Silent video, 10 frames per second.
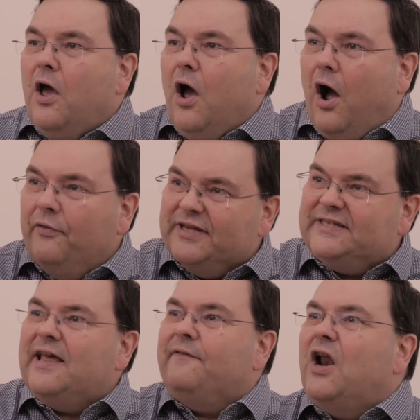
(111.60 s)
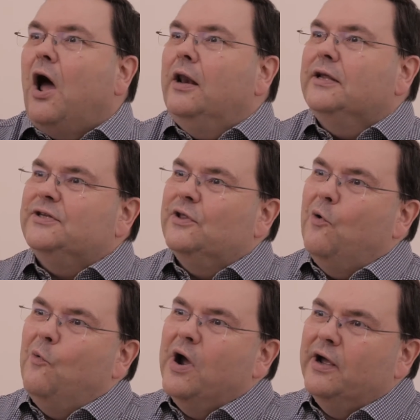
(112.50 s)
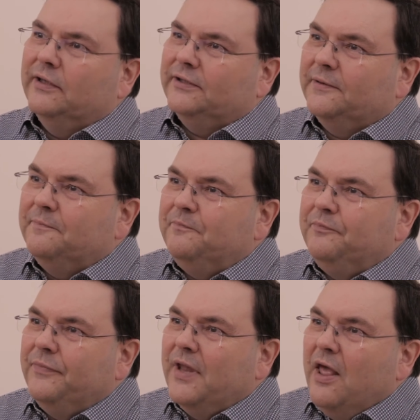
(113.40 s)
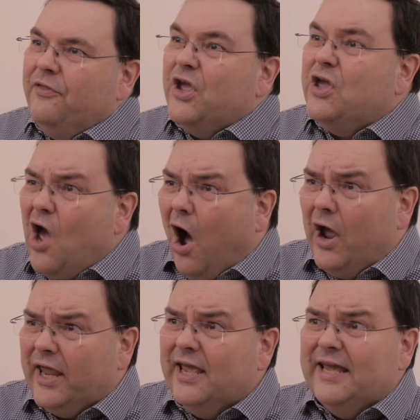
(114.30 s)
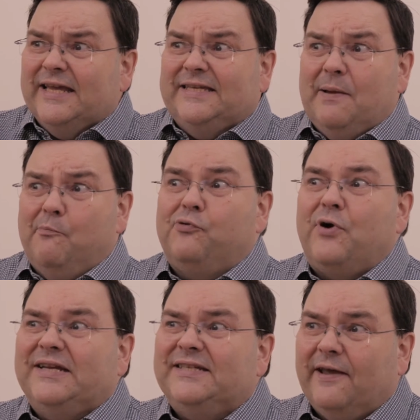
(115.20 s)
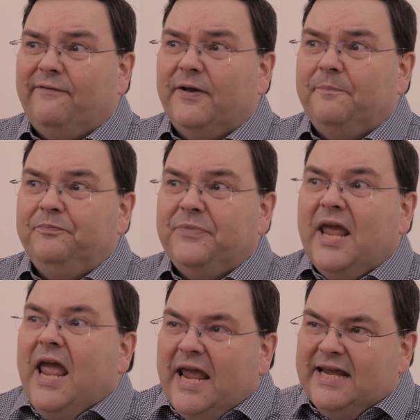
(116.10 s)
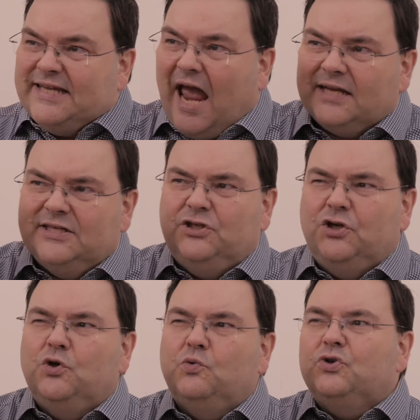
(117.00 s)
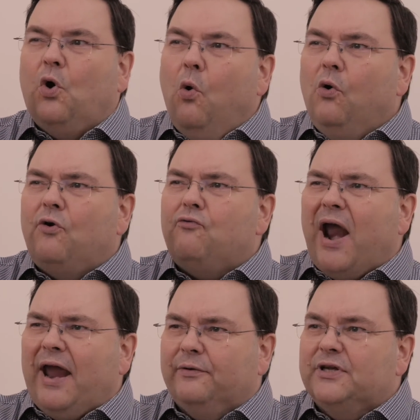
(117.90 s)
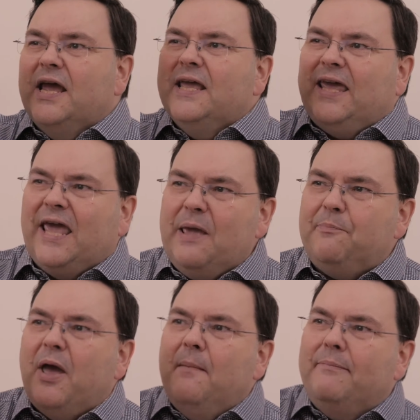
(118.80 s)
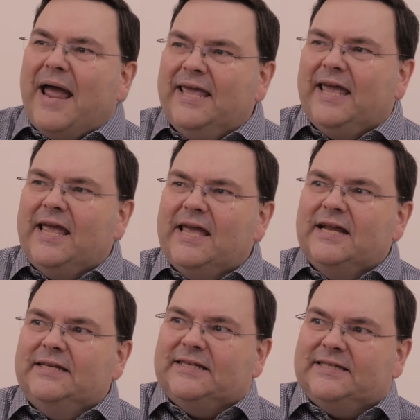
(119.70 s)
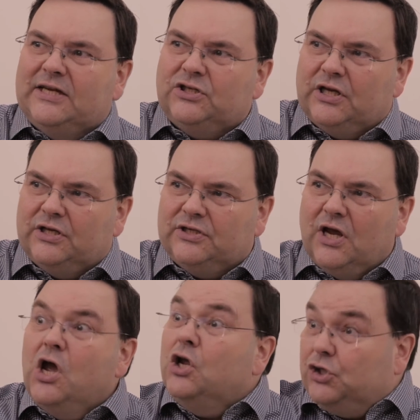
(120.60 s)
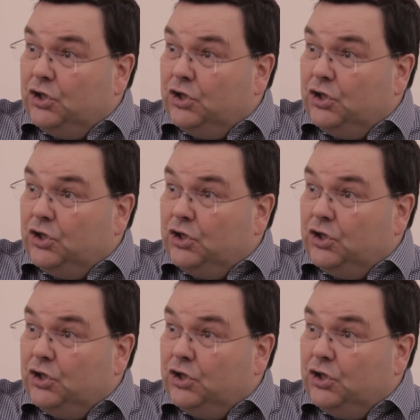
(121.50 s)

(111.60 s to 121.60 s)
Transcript: on the seven islands of the world. The guy is impressive. His attitude was all around keep making decisions. Do